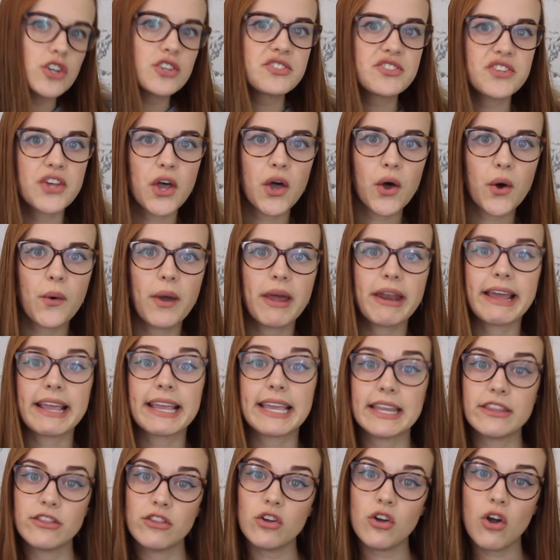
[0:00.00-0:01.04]
or so, and I
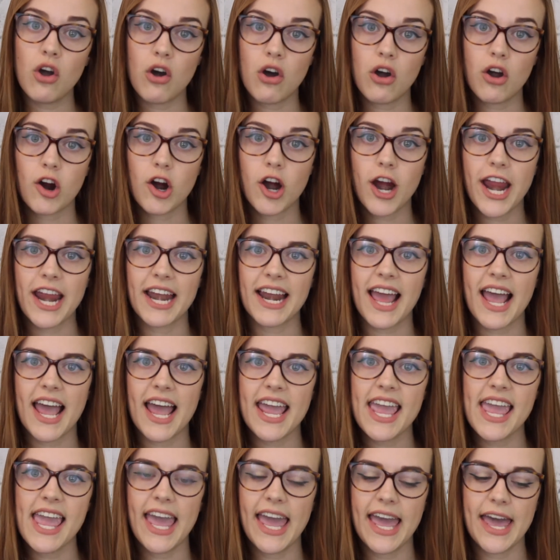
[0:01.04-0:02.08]
get in the car and I
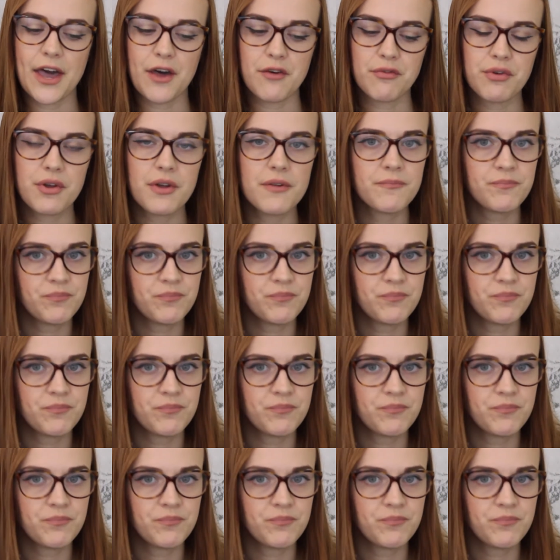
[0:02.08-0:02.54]
have,